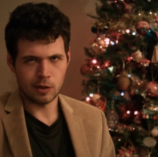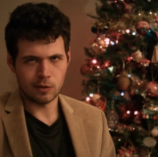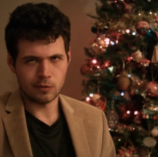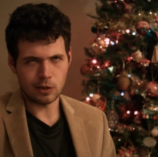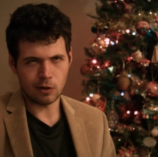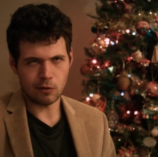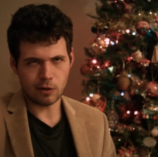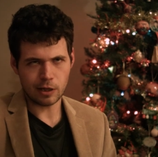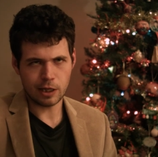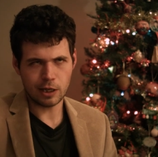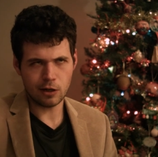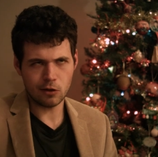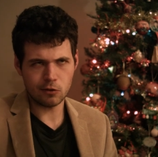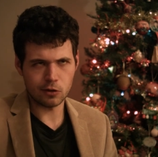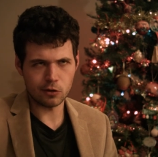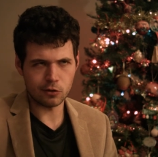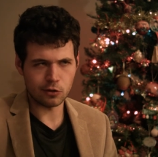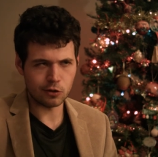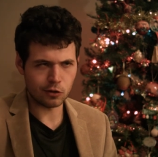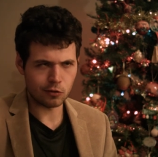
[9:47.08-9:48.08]
Now,
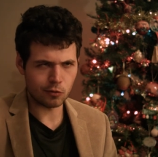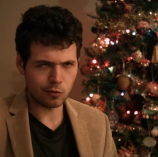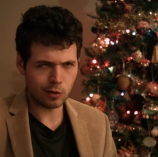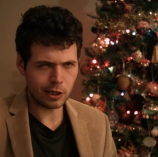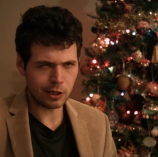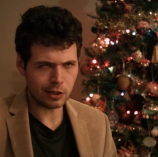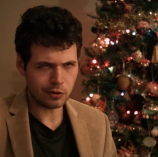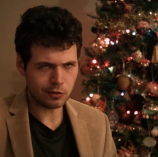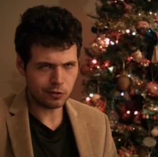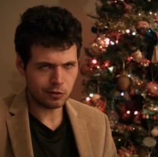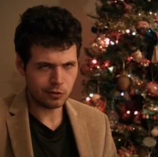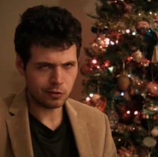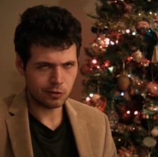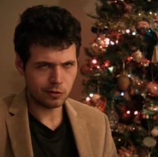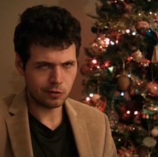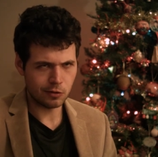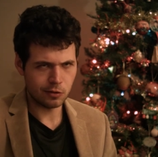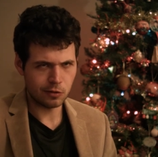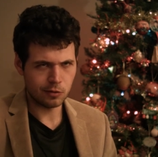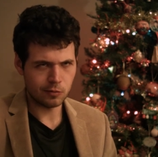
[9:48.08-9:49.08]
Herod the Great
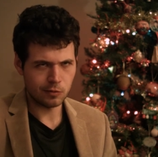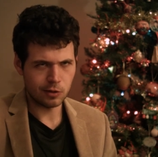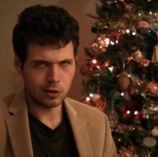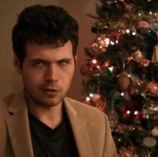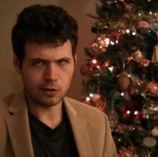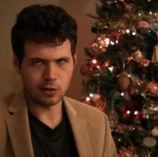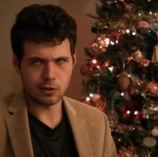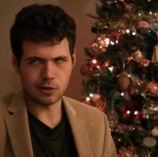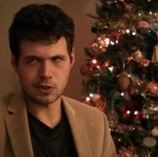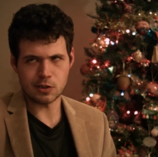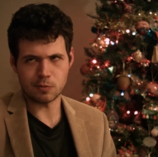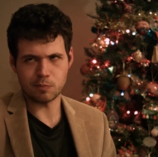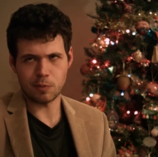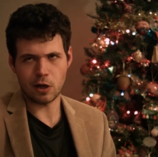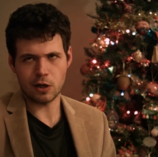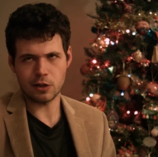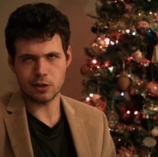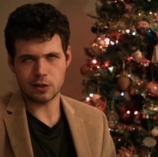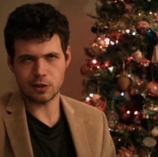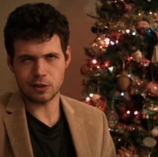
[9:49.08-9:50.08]
the
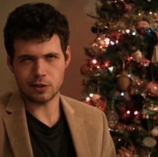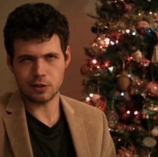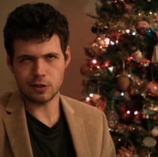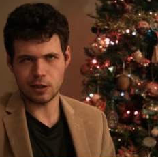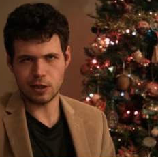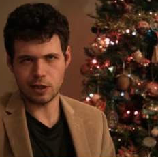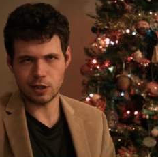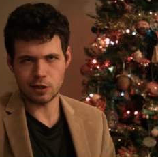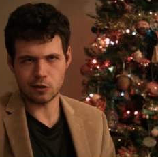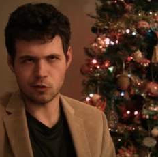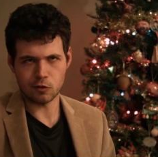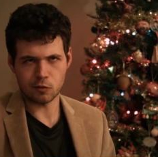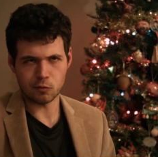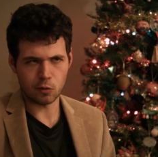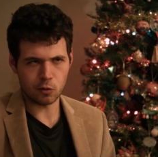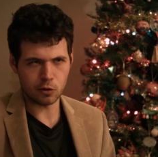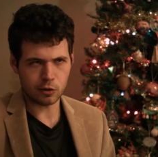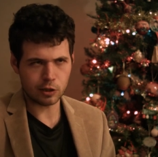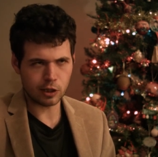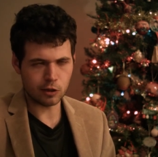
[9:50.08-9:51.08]
despotic king
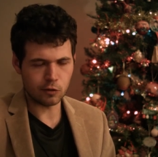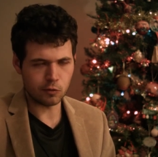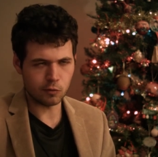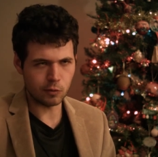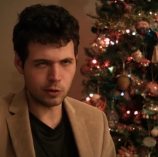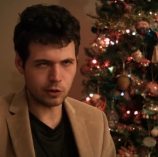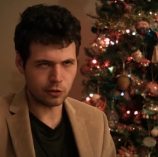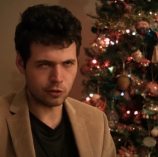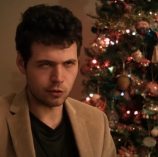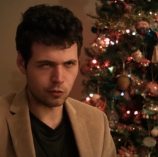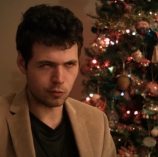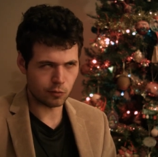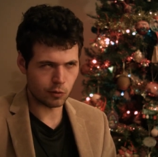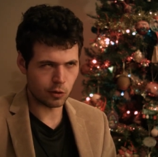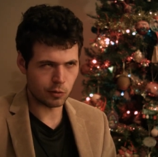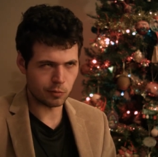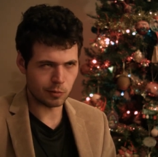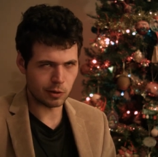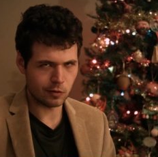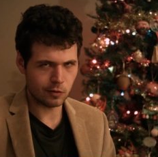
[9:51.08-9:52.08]
working with the
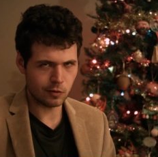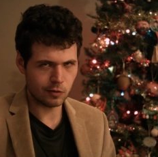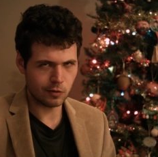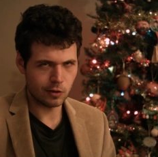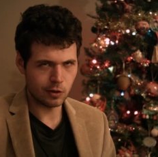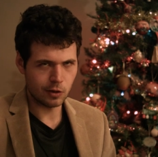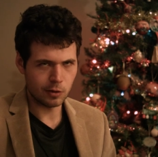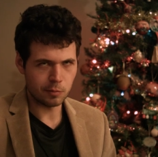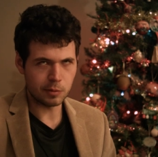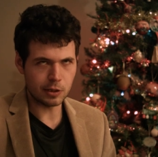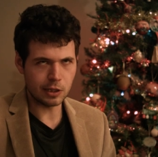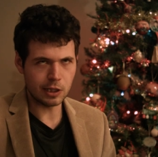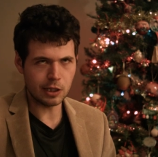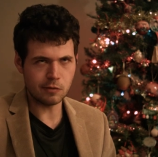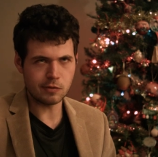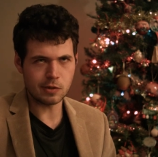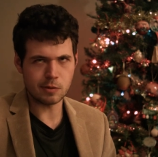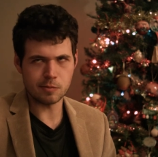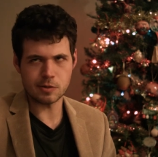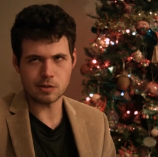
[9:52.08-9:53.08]
Romans
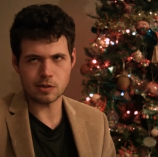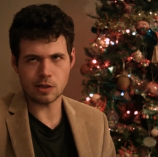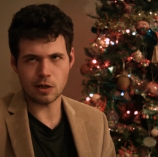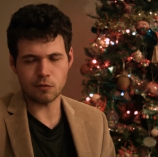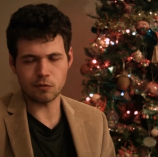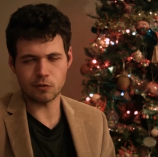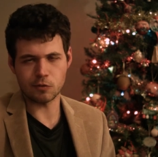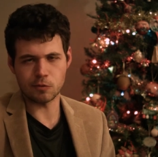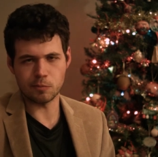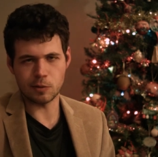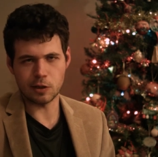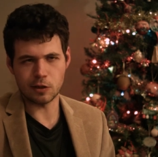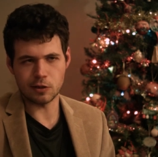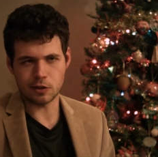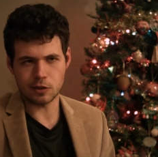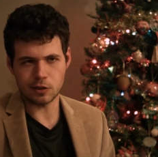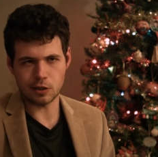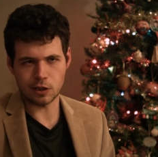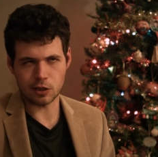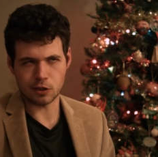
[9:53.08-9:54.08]
believes himself to be the
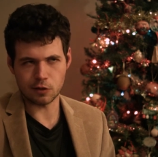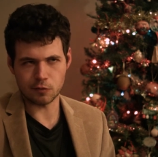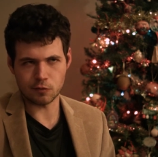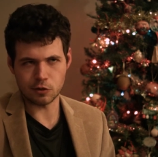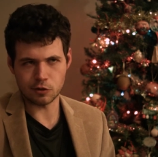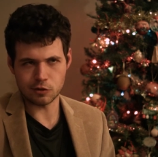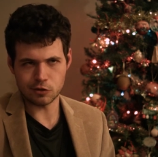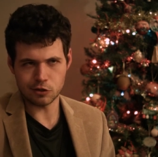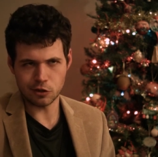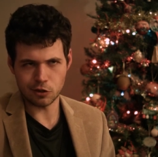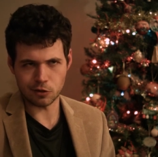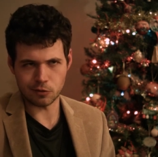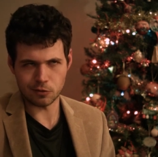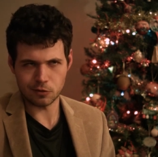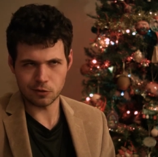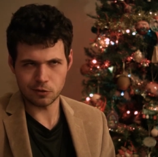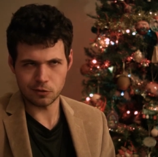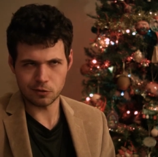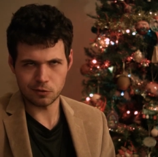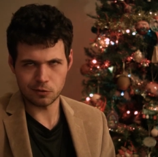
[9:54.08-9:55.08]
king of the
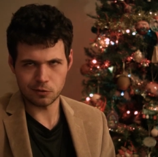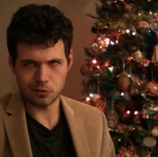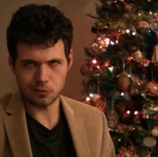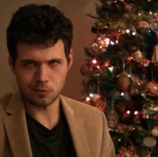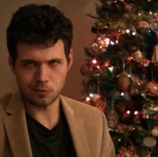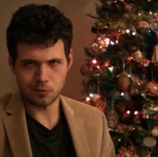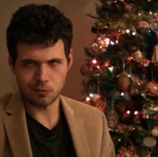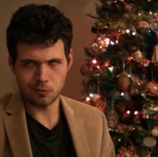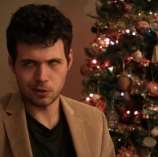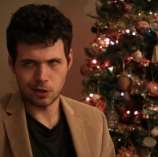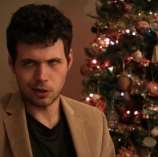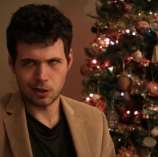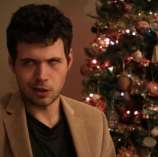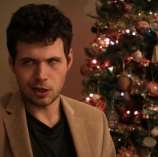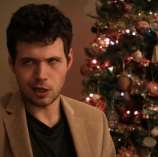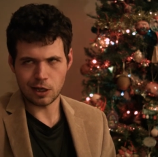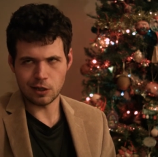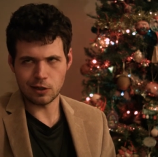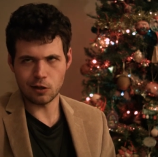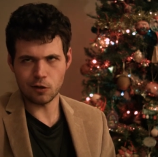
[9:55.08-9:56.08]
Jews.
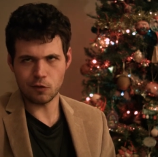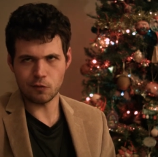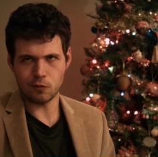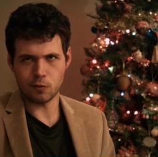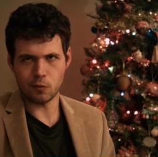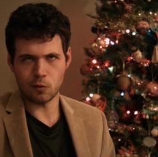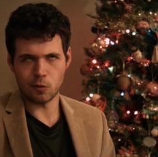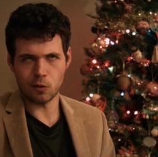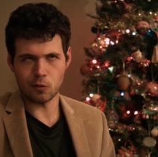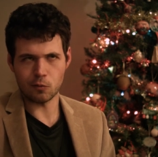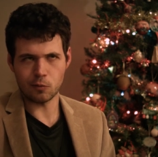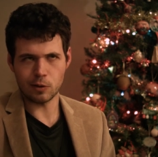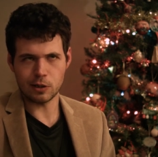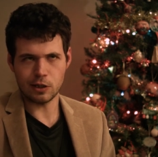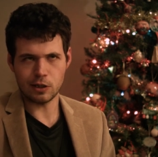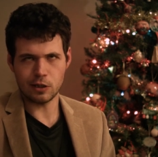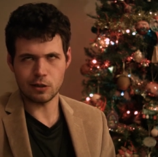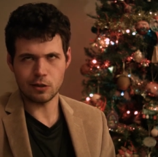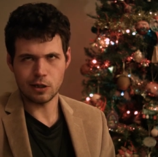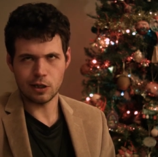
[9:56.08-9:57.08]
And therefore, when
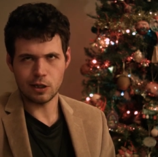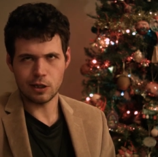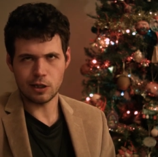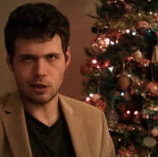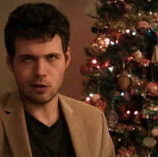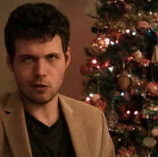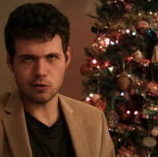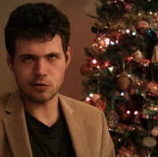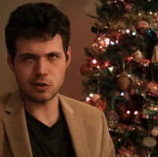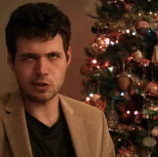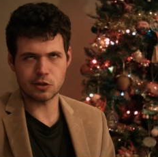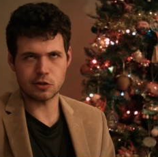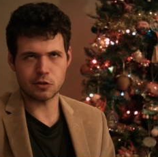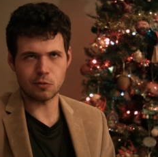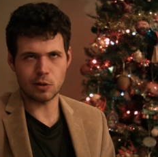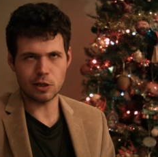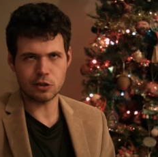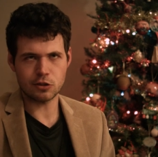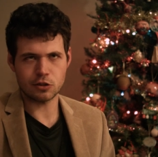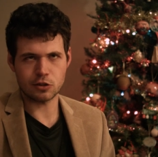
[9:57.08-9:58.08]
he hears this
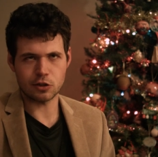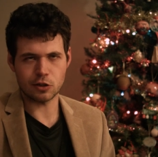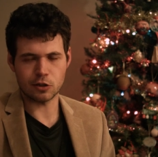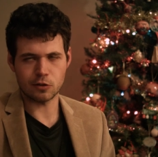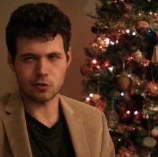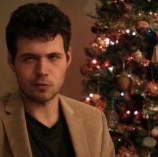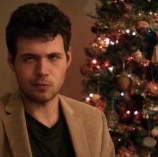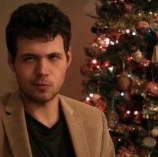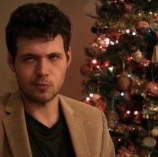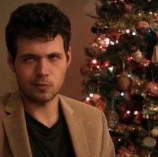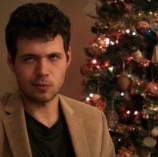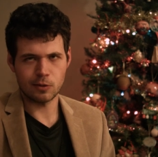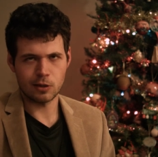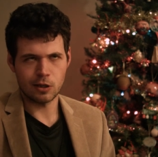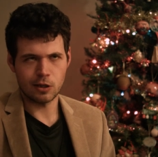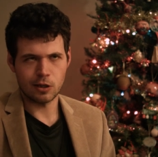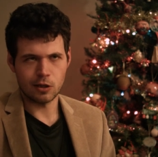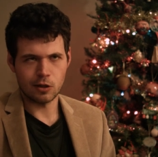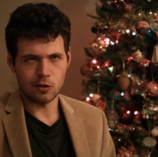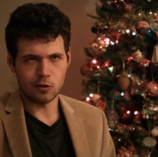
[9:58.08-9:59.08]
question,
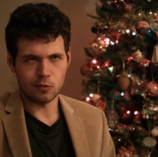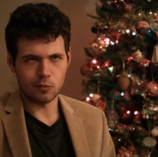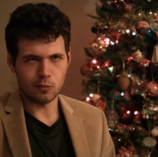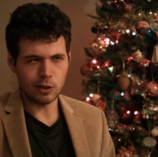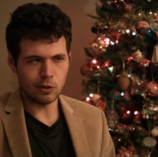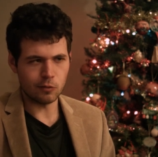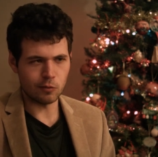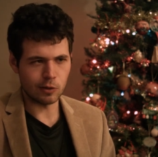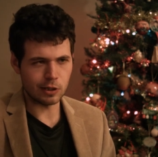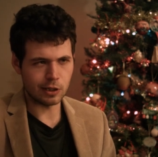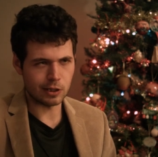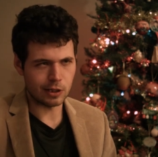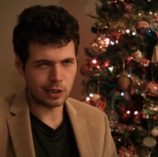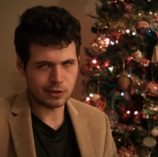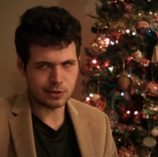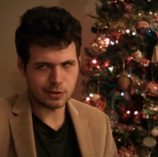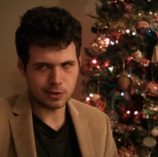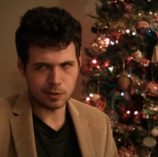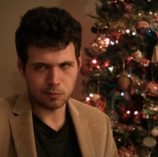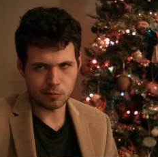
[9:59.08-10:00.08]
we read it
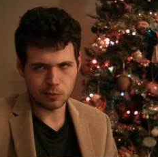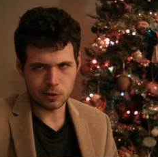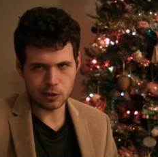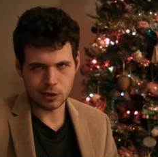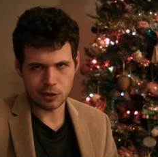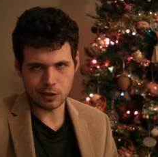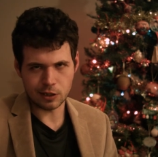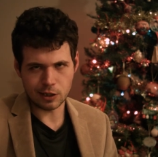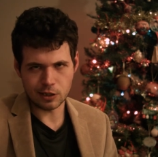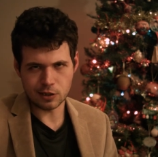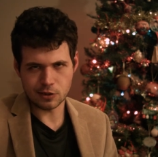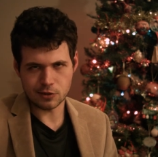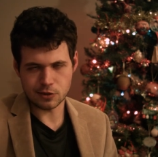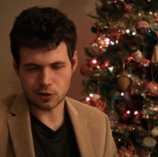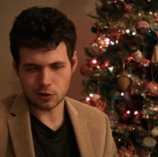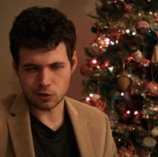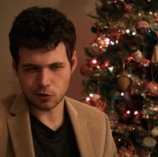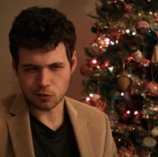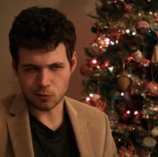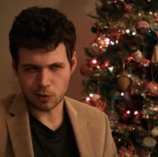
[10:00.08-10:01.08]
as simply an innocent
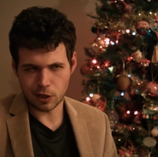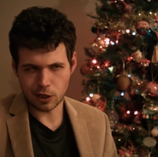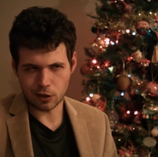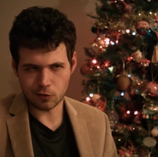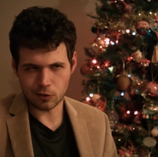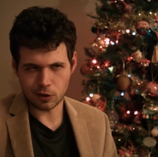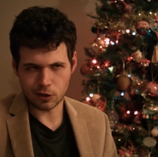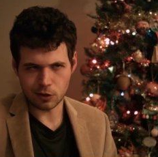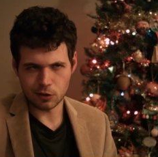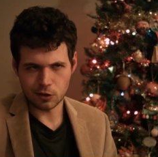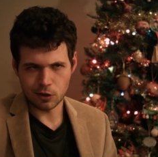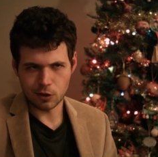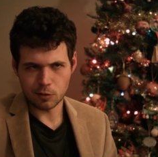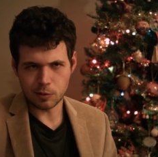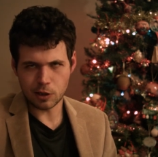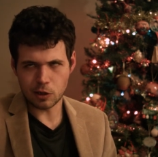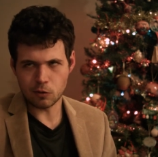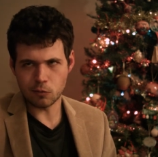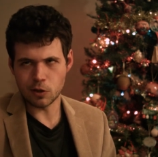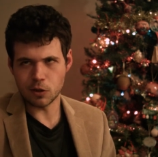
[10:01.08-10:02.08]
inquiry,
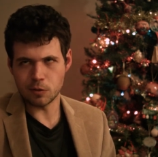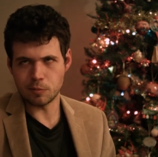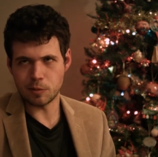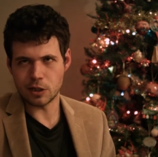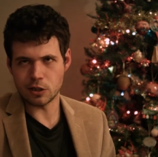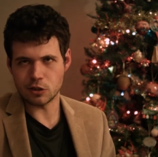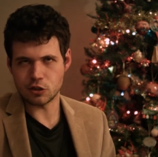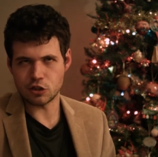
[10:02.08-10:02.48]
but it would have been a